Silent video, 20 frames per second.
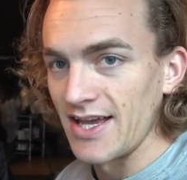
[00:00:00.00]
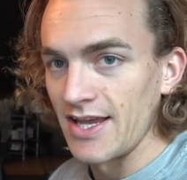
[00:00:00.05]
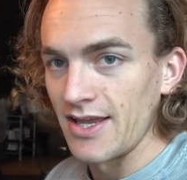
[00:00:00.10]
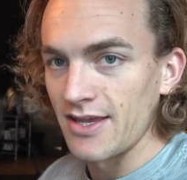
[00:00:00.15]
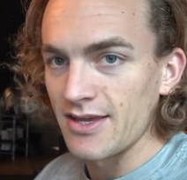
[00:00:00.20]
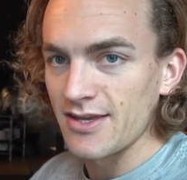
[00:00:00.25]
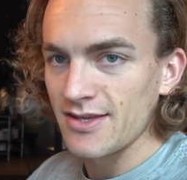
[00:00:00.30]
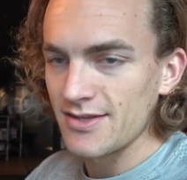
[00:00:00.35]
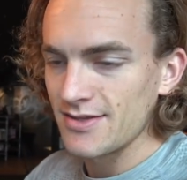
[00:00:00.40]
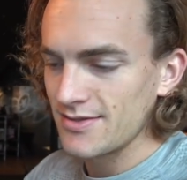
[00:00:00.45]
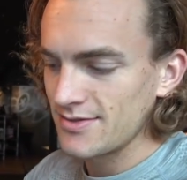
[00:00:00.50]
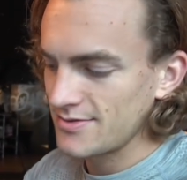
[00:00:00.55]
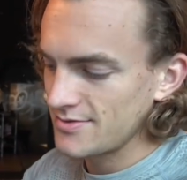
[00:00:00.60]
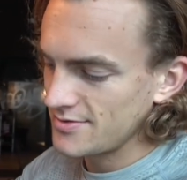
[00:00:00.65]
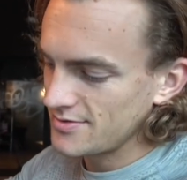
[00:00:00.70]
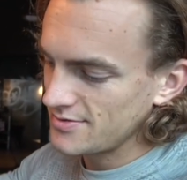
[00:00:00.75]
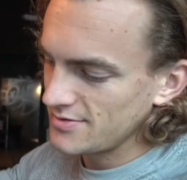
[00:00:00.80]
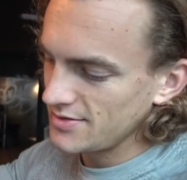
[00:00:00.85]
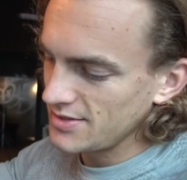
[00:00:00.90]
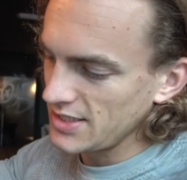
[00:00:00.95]
like
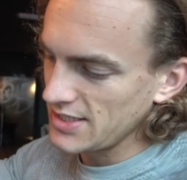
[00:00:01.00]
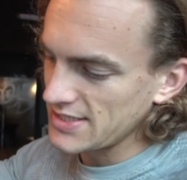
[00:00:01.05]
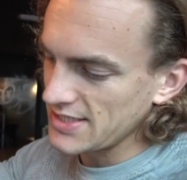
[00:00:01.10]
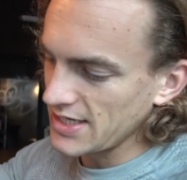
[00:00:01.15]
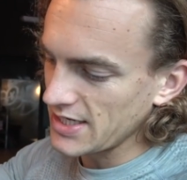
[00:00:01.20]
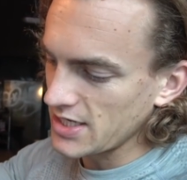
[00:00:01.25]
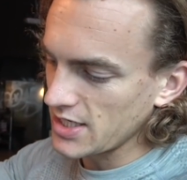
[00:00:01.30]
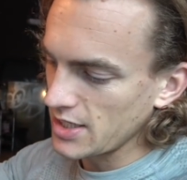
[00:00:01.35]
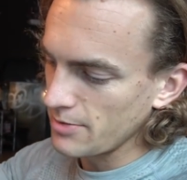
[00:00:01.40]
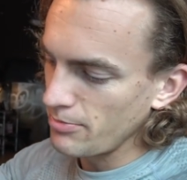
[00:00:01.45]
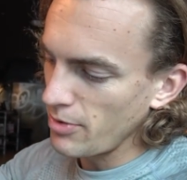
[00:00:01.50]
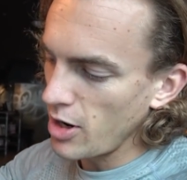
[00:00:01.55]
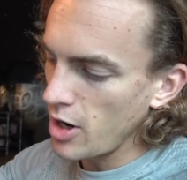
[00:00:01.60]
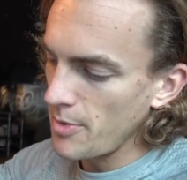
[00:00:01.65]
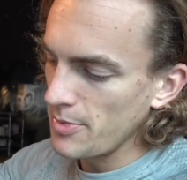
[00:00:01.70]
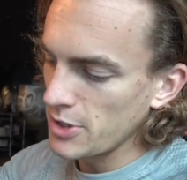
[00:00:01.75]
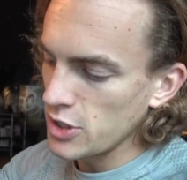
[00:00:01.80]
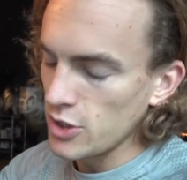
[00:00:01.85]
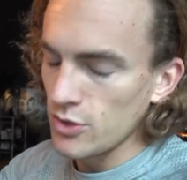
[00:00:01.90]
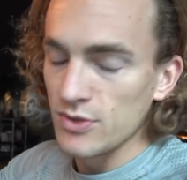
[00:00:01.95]
it's like a
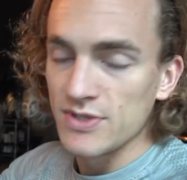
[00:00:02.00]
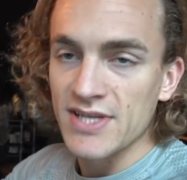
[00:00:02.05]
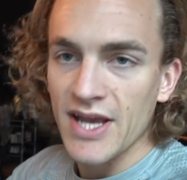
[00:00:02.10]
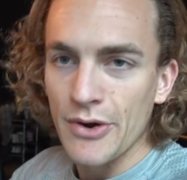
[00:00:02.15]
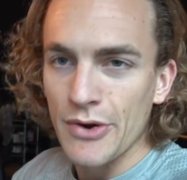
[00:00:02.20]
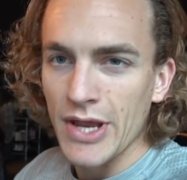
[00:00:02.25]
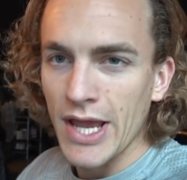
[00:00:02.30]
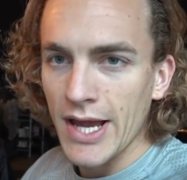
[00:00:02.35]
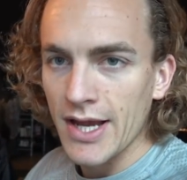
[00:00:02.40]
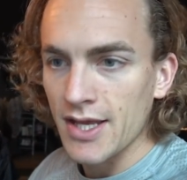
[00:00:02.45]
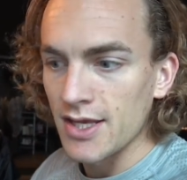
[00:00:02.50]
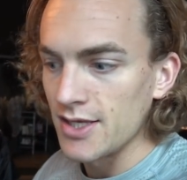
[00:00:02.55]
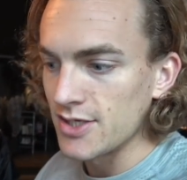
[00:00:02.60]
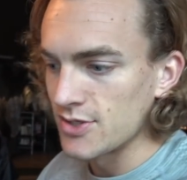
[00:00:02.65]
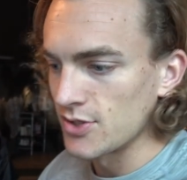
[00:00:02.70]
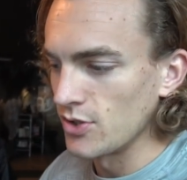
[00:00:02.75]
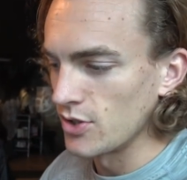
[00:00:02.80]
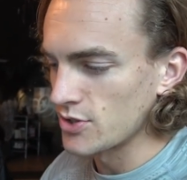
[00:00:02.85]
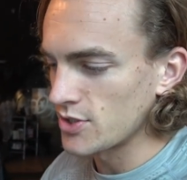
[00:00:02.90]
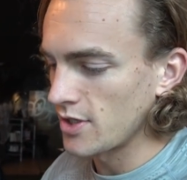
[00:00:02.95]
barbecue teriyaki
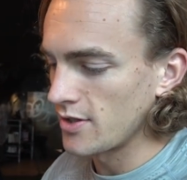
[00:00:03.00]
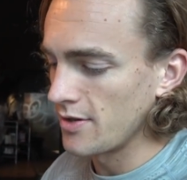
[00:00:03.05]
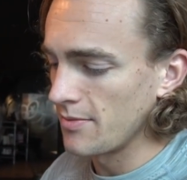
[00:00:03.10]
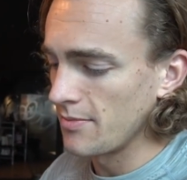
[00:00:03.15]
sauce on